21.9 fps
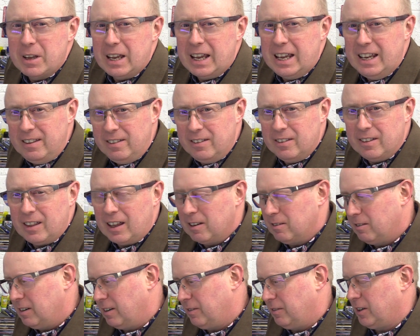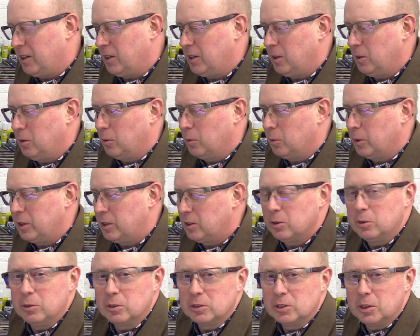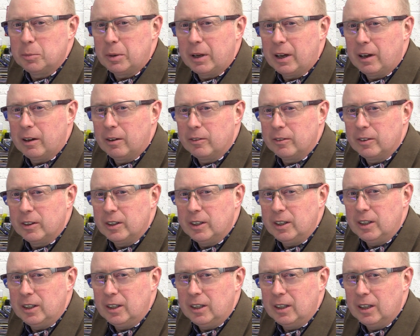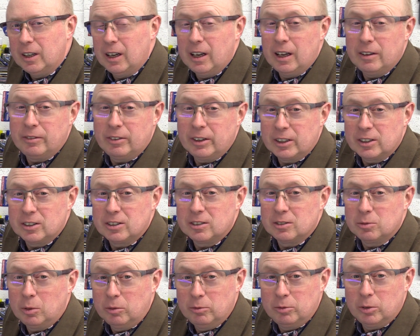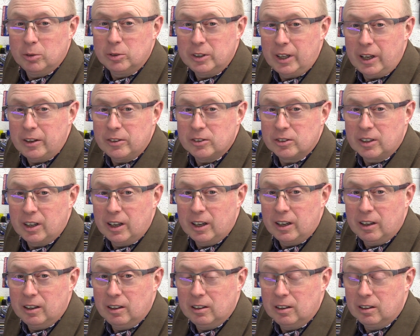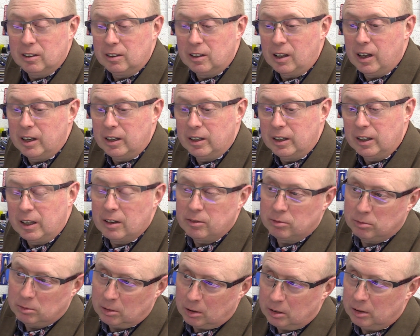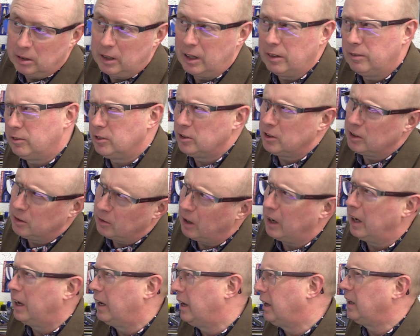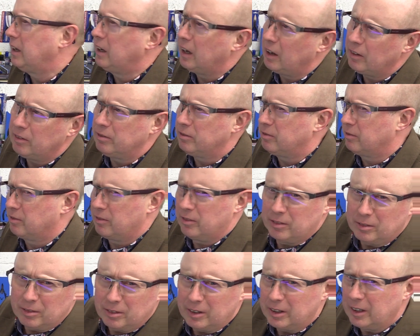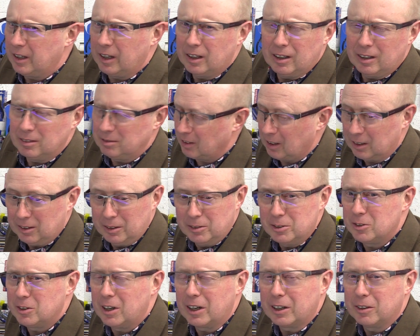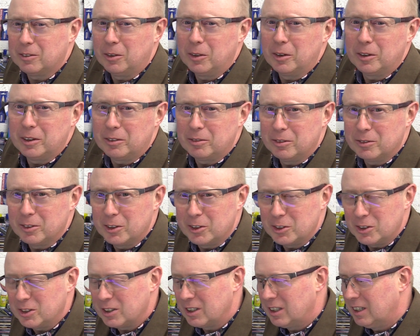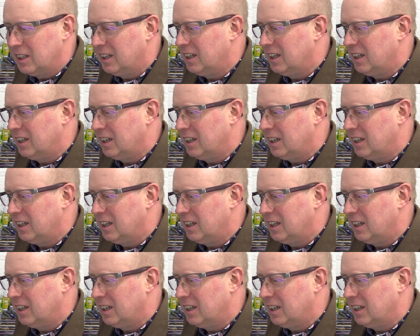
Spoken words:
In that review we talked about the Airfix 148 scale Lightning F1, F2A, F3, I lose track of all the different versions.